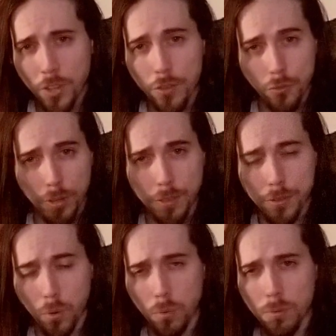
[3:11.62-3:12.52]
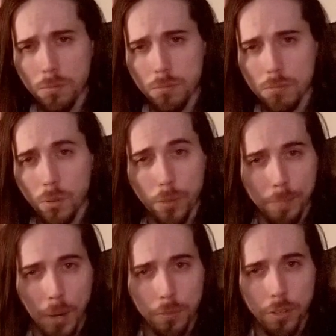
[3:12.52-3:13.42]
The Drinthol, or the
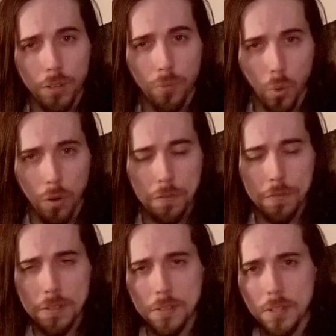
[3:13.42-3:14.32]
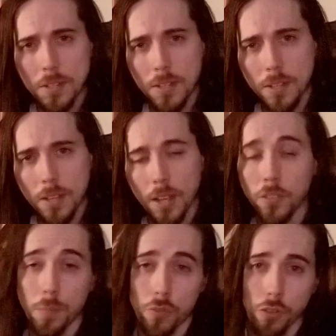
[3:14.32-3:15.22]
mountain dwarf, as
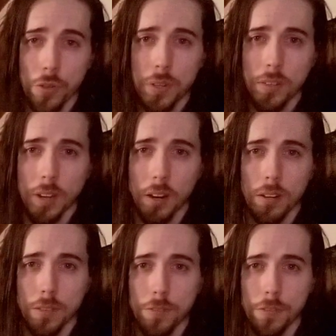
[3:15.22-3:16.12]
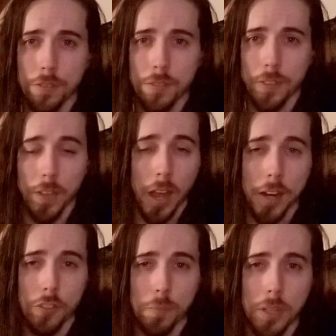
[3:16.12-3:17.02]
I'm sure you can tell, live in the
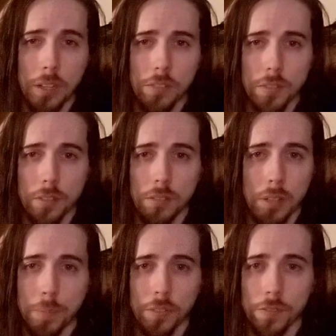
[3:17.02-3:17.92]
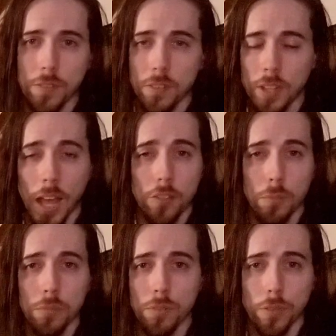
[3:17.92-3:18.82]
highest peaks and the deepest
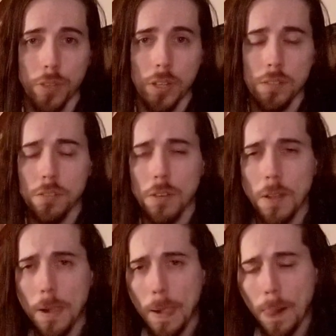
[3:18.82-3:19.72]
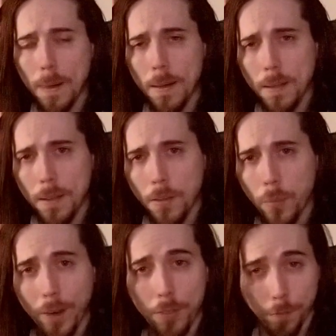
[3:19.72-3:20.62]
chasms of ravines.
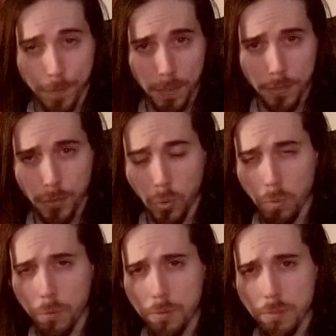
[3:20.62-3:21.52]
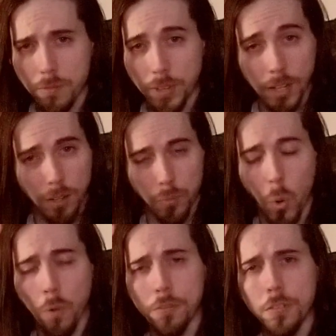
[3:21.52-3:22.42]
We have the Fenthol, the hill
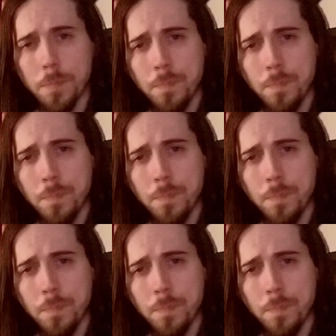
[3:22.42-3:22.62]
dwarves.